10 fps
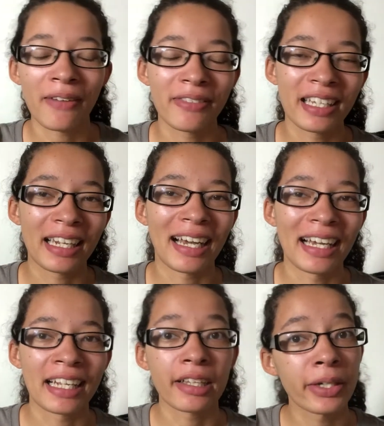You spray down
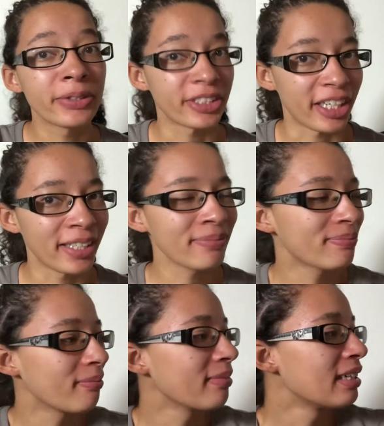the
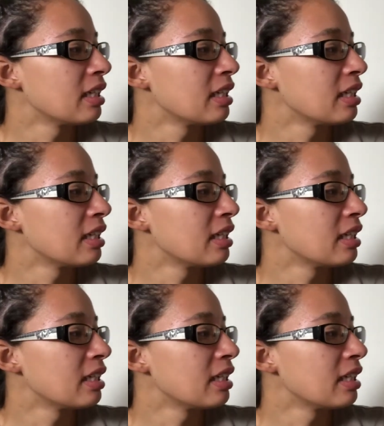enclosure